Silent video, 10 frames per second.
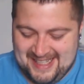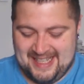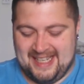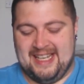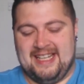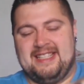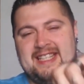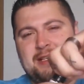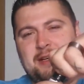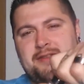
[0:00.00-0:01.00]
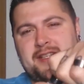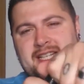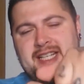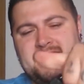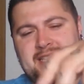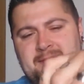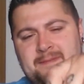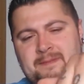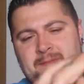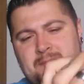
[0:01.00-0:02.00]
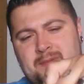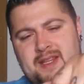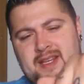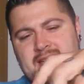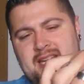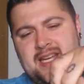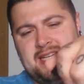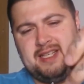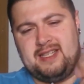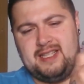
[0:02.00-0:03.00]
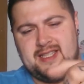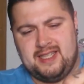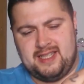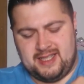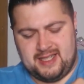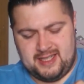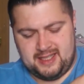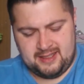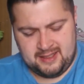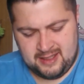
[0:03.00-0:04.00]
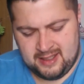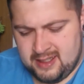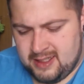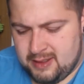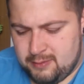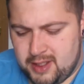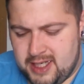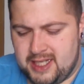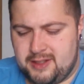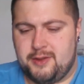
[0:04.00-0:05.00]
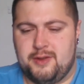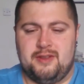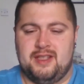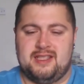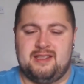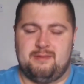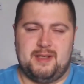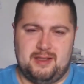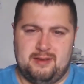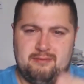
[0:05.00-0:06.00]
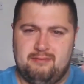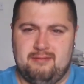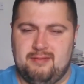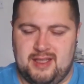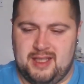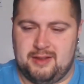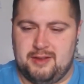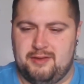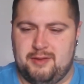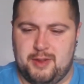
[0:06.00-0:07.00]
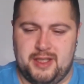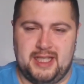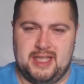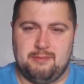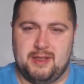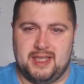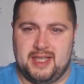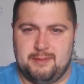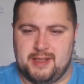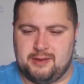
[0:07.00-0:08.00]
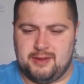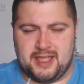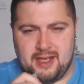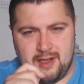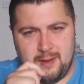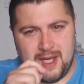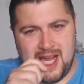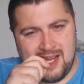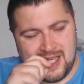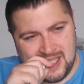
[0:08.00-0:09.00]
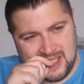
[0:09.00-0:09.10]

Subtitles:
Take off your nicotine, your lid to your nicotine. What I do is, I mean, you can do it if you want, 18mg isn't going to kill you, but